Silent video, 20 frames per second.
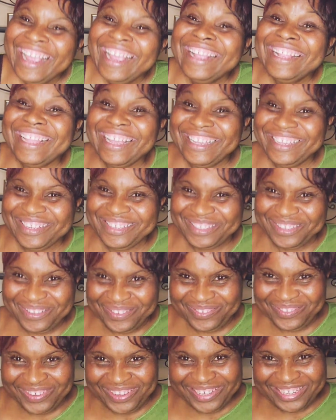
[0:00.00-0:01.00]
Thank you
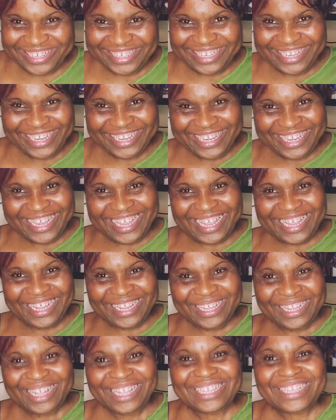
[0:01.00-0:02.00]
so much. Take
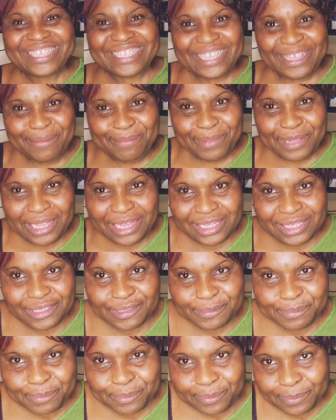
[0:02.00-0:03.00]
care. Stay
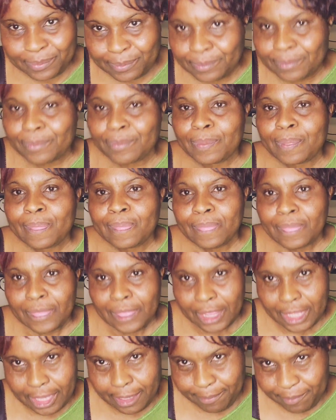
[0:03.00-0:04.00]
blessed.
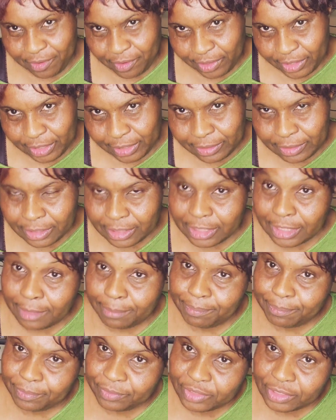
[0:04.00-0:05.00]
Keep going.
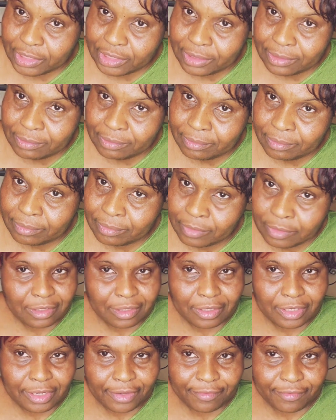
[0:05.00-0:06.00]
Keep pushing.
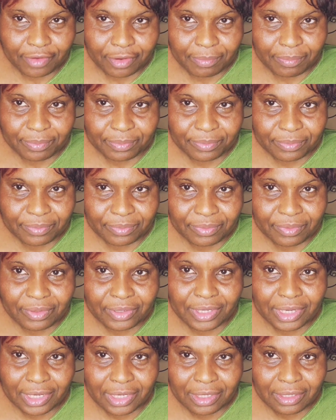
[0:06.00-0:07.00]
Don't give up,
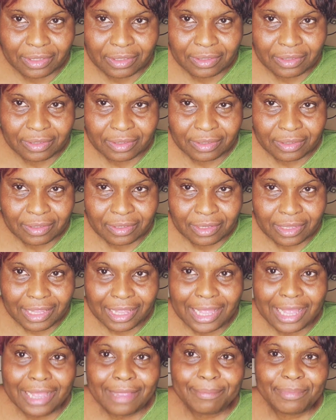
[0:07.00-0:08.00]
okay?
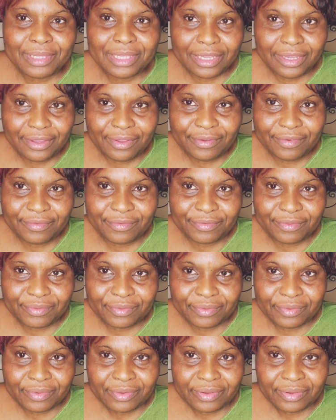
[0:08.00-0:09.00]
I believe
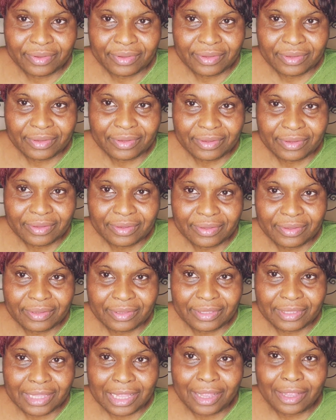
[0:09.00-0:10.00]

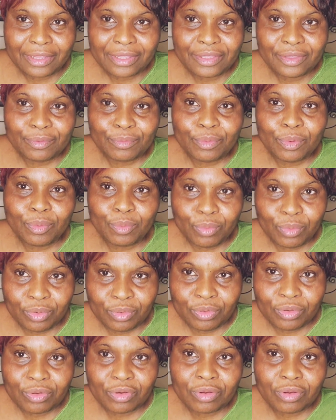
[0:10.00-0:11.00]
that we
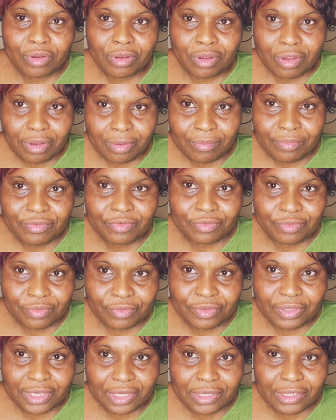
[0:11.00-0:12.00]
will come through
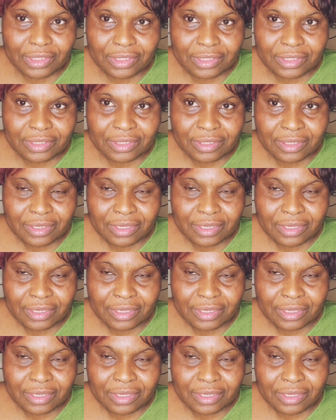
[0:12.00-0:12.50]
this.